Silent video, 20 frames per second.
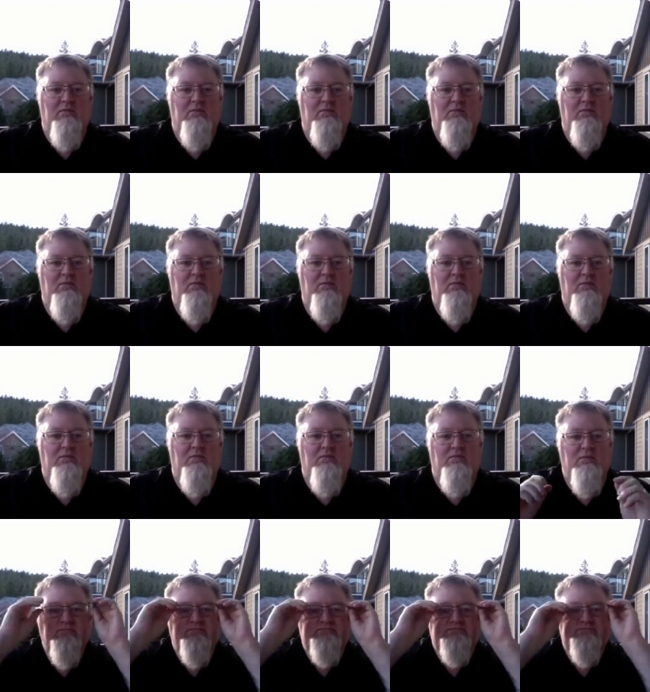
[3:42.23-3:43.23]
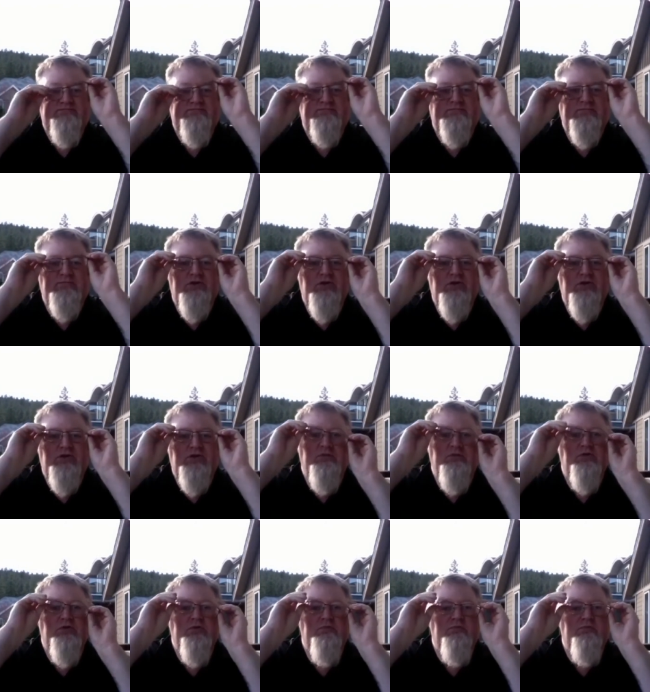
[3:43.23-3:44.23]
Nope. Nope, nope,
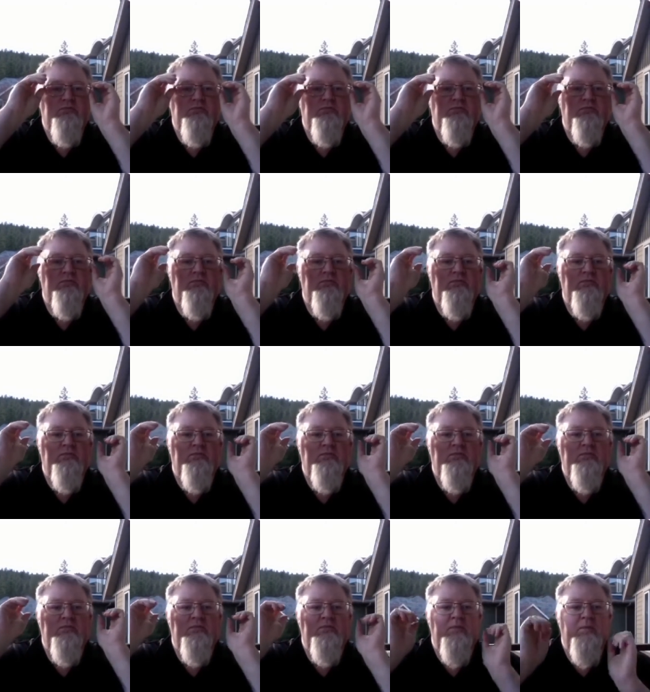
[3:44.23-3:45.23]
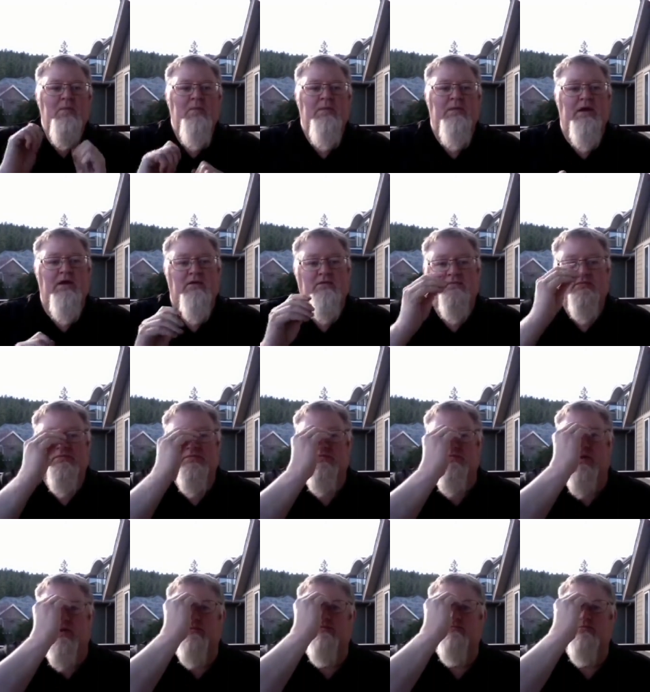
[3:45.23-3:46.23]
nope. There.
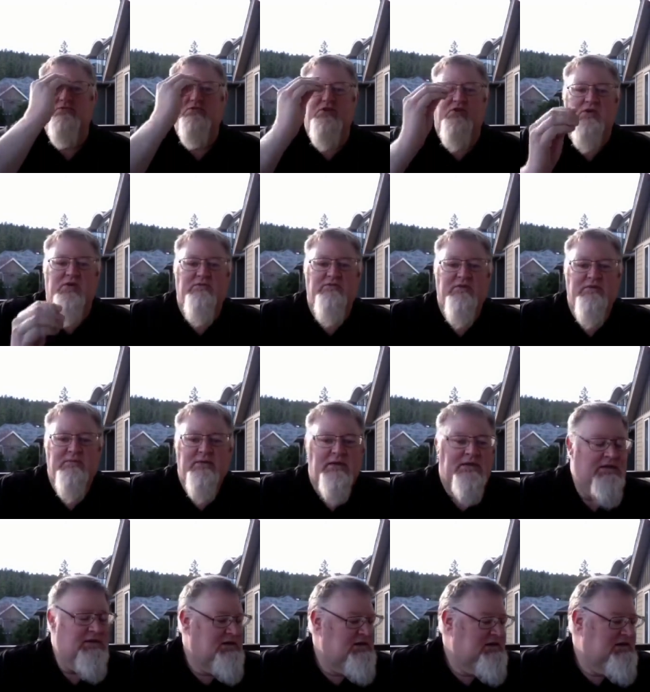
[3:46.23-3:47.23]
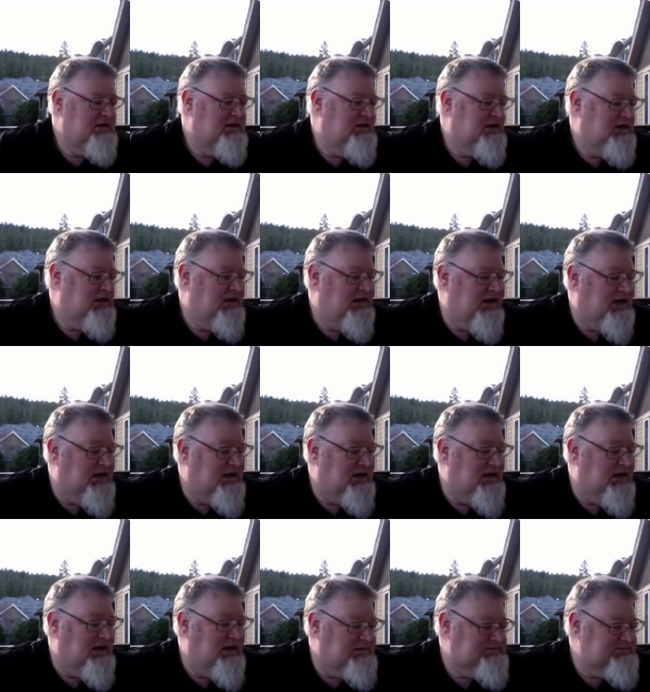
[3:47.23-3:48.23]
Well, sort of.
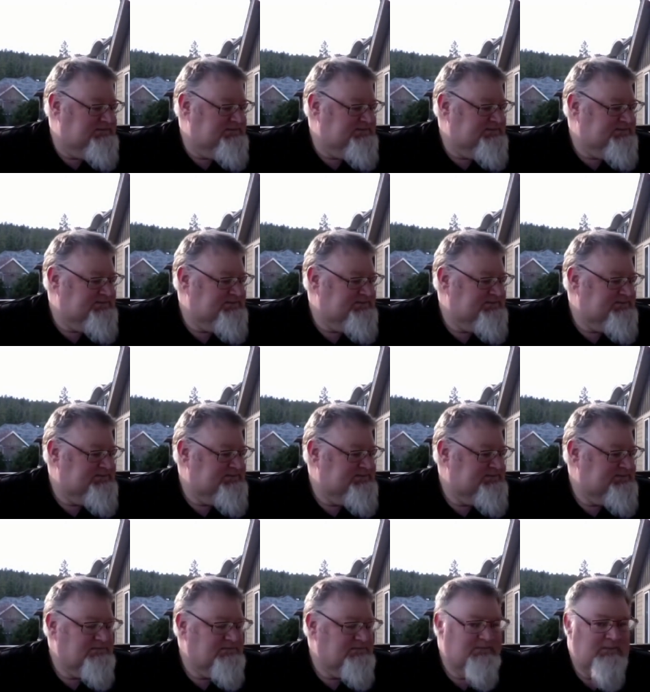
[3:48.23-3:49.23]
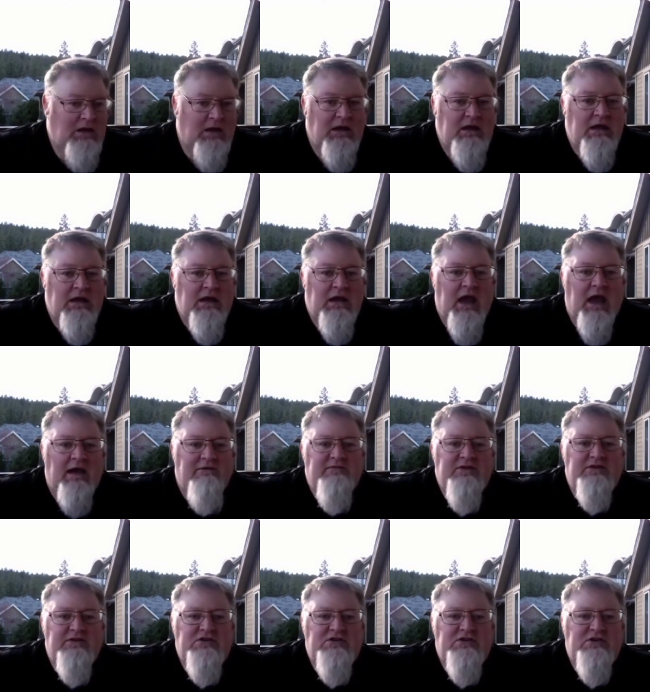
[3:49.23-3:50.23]
Um, after the
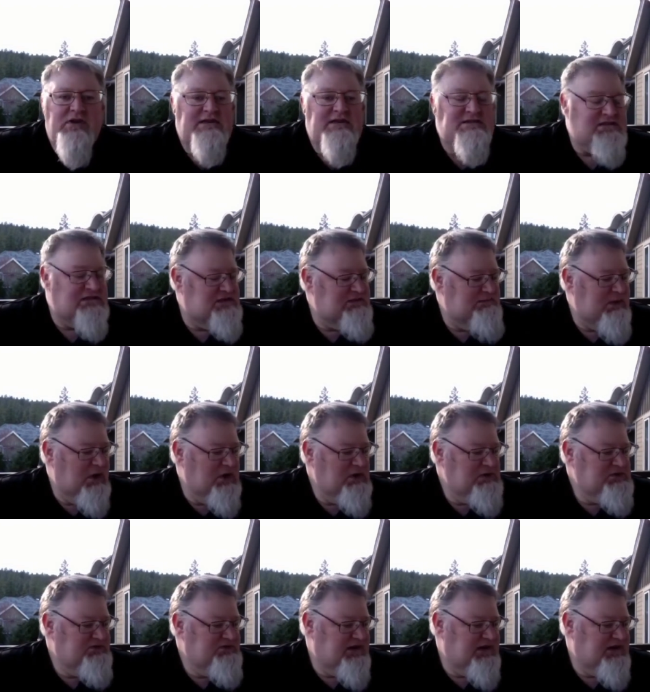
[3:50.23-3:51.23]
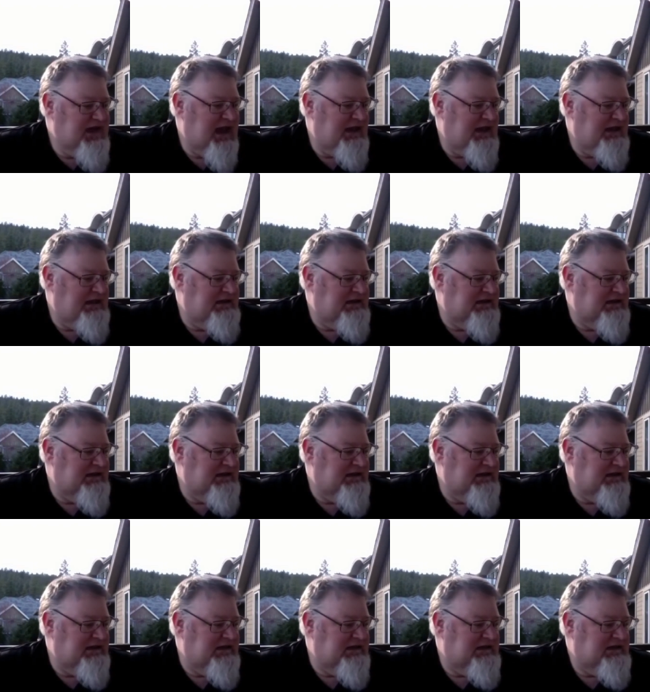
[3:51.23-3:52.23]
two days, he departs for Galilee.
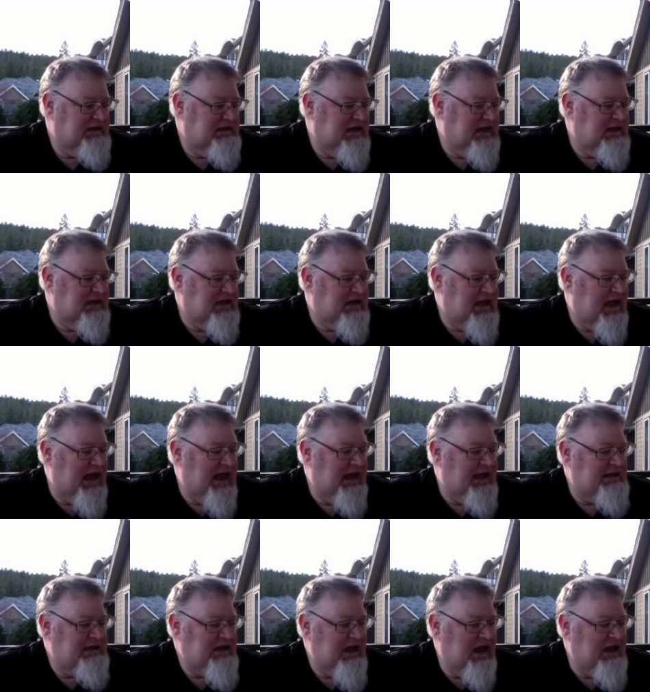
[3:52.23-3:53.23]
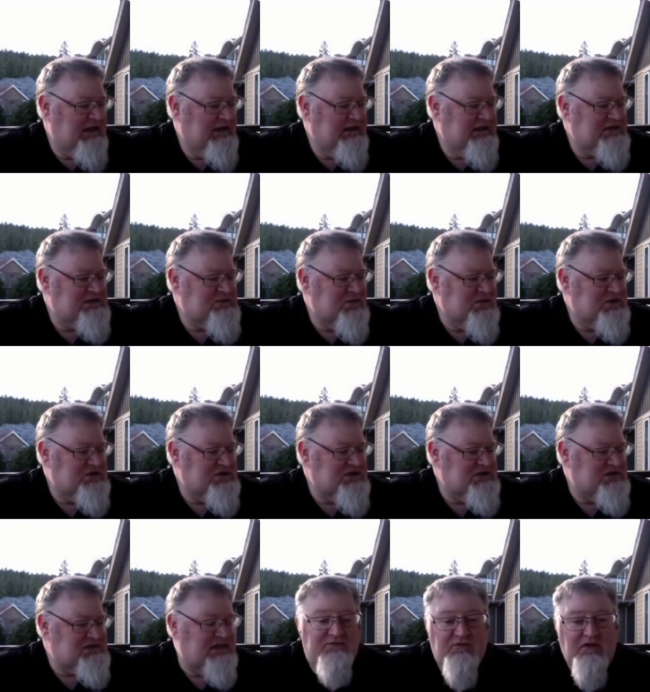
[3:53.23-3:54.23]
And, and Galilee is where Jesus
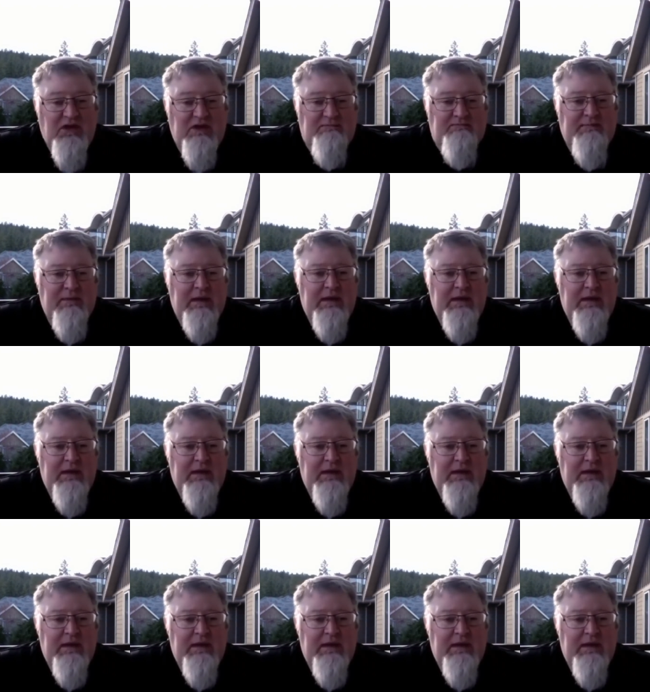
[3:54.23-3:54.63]
is from.